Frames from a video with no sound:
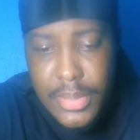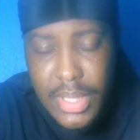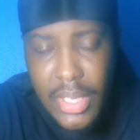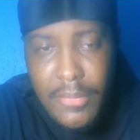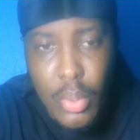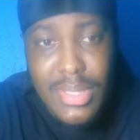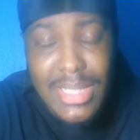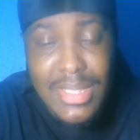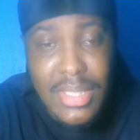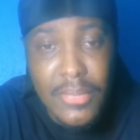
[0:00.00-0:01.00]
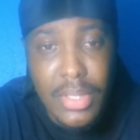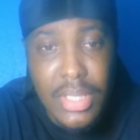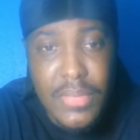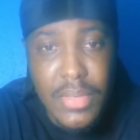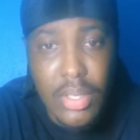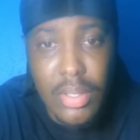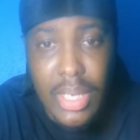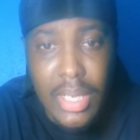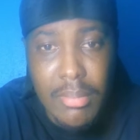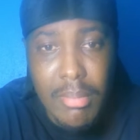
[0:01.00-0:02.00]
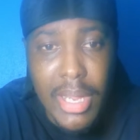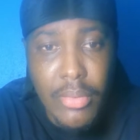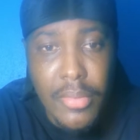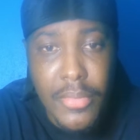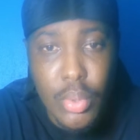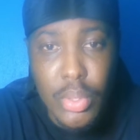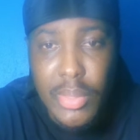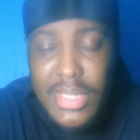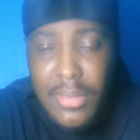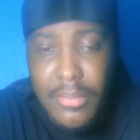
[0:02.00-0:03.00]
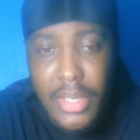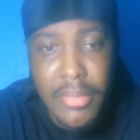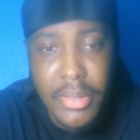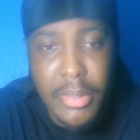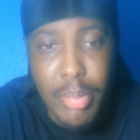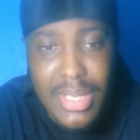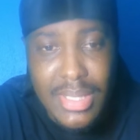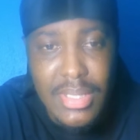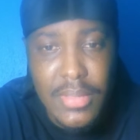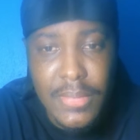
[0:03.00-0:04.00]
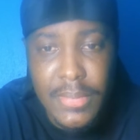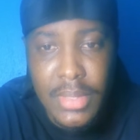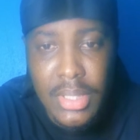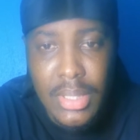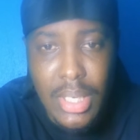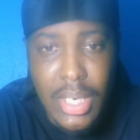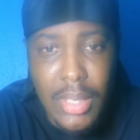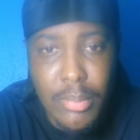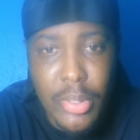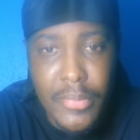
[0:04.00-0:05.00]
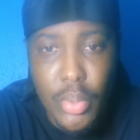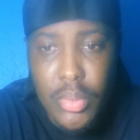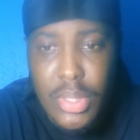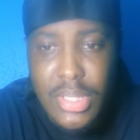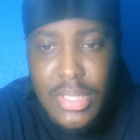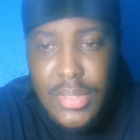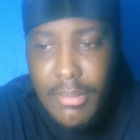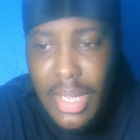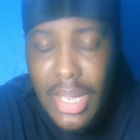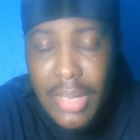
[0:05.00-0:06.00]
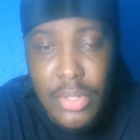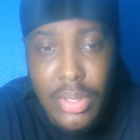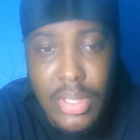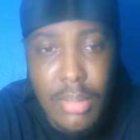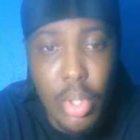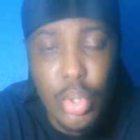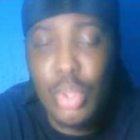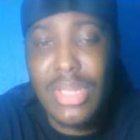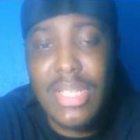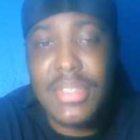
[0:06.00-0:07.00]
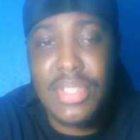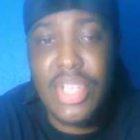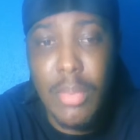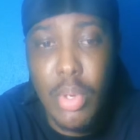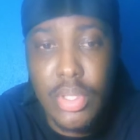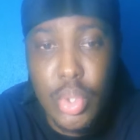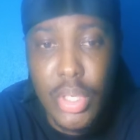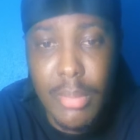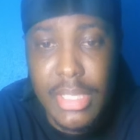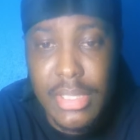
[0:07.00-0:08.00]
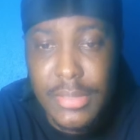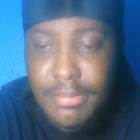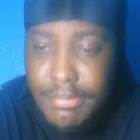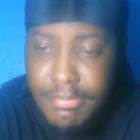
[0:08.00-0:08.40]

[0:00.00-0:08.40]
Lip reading: So yeah, folks, that is it for this video and my review. It was a very, very positive review. I have nothing but good things to say about the tournament.